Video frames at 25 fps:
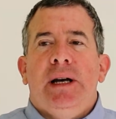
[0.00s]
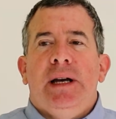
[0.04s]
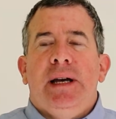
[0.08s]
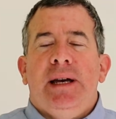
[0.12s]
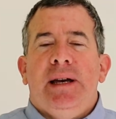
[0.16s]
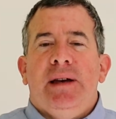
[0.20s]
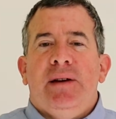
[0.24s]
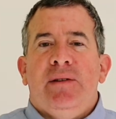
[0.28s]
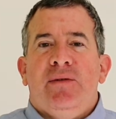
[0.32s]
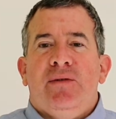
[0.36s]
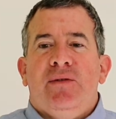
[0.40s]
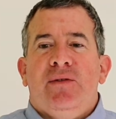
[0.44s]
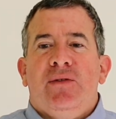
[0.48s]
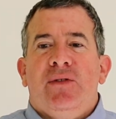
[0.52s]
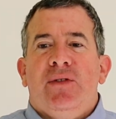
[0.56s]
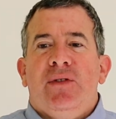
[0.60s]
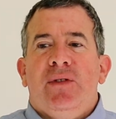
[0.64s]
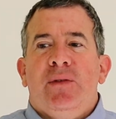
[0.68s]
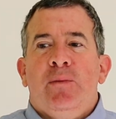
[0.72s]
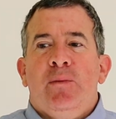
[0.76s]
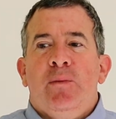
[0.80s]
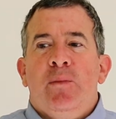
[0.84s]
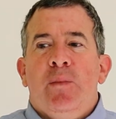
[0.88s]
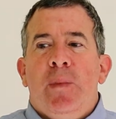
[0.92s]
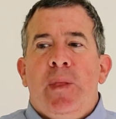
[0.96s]
If
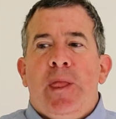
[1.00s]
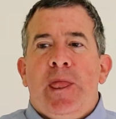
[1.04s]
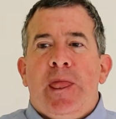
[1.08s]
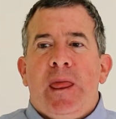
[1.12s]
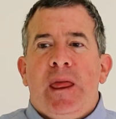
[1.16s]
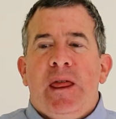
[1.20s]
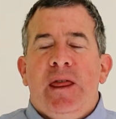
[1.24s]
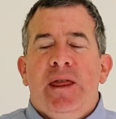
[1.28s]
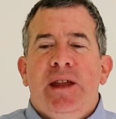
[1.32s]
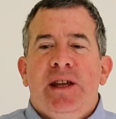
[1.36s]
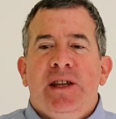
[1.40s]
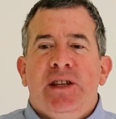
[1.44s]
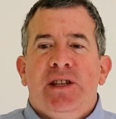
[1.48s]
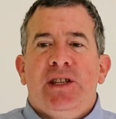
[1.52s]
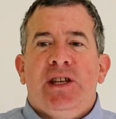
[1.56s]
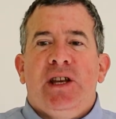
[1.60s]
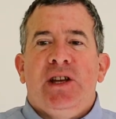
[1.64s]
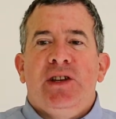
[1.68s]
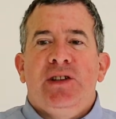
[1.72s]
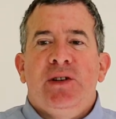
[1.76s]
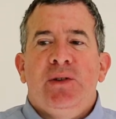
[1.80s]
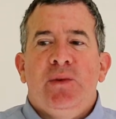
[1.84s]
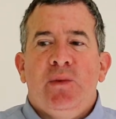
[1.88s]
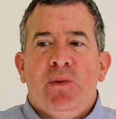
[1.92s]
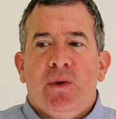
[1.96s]
this
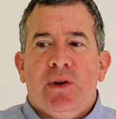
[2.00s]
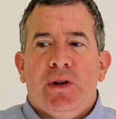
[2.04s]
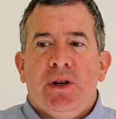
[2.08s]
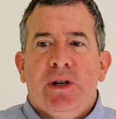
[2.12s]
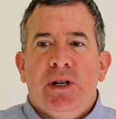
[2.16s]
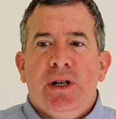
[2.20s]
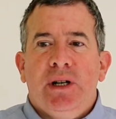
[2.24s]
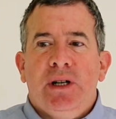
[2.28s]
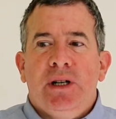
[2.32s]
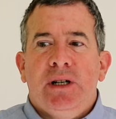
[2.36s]
doesn't work,